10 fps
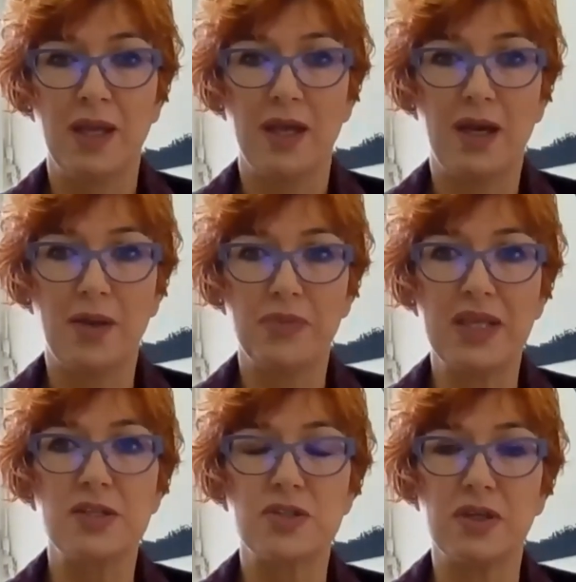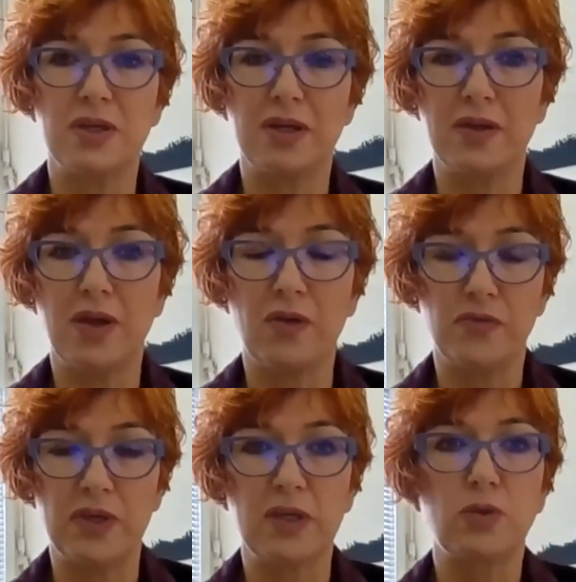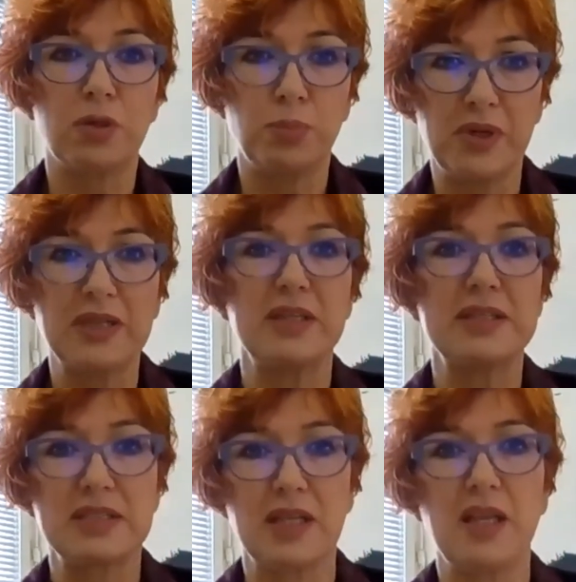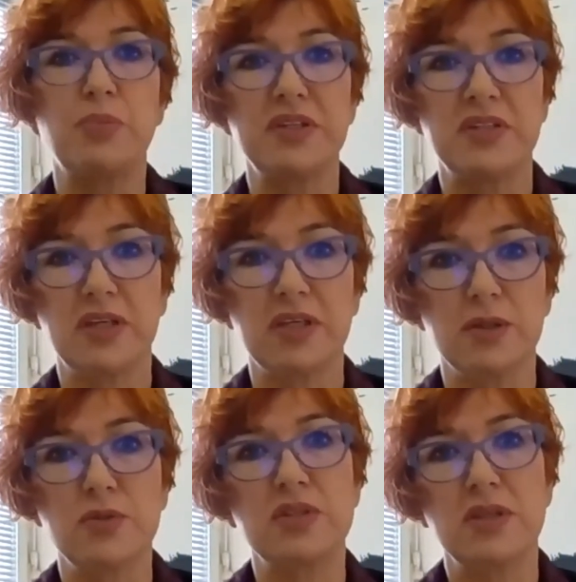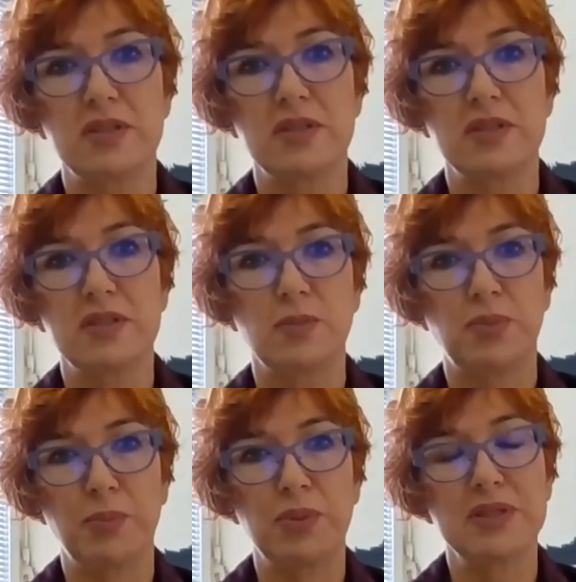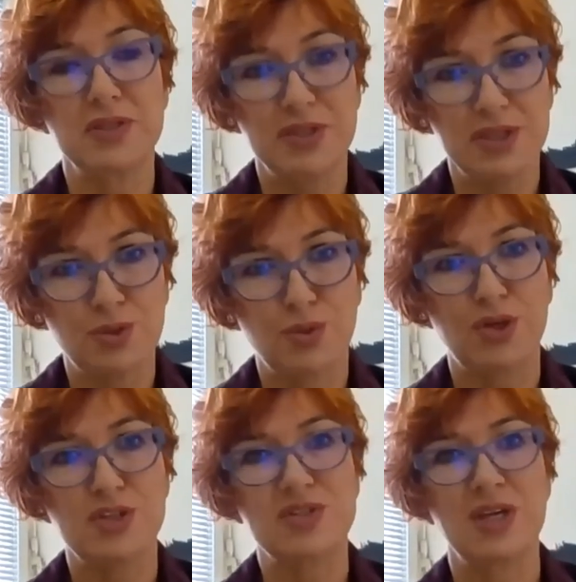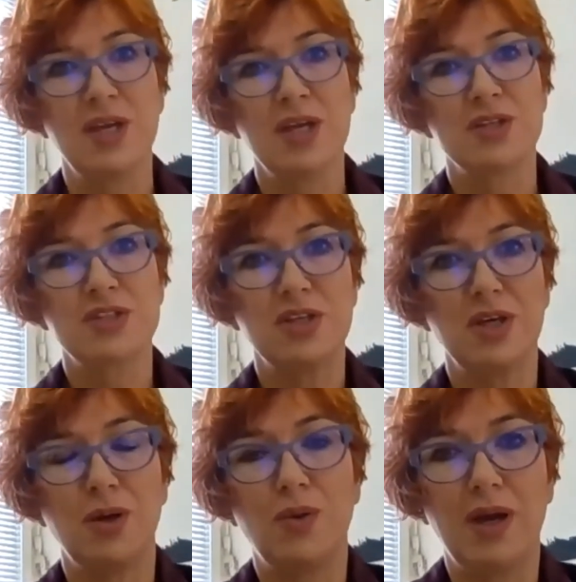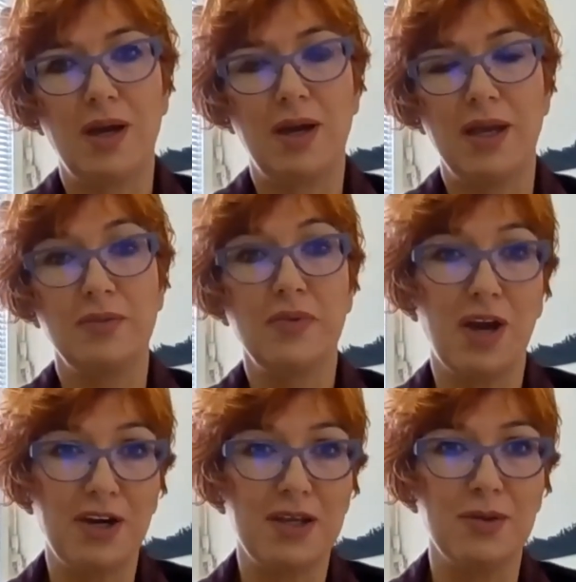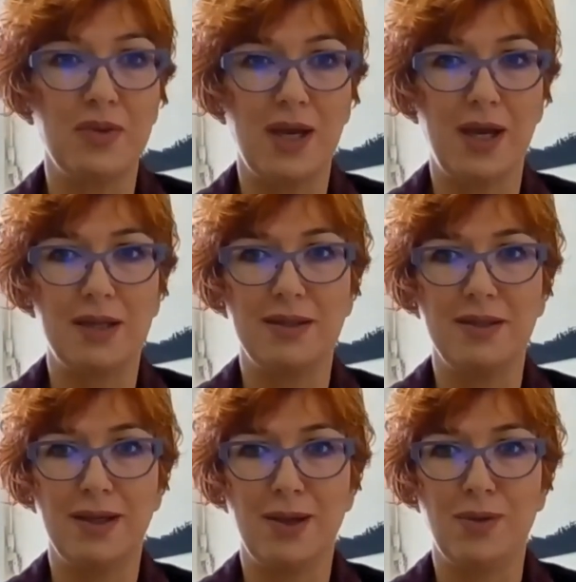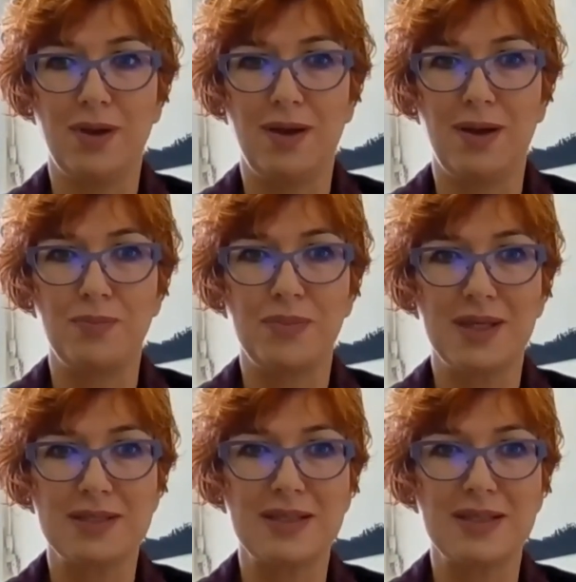of incorporating celebrity cues into populist discourse. So, and we argue that, you know, a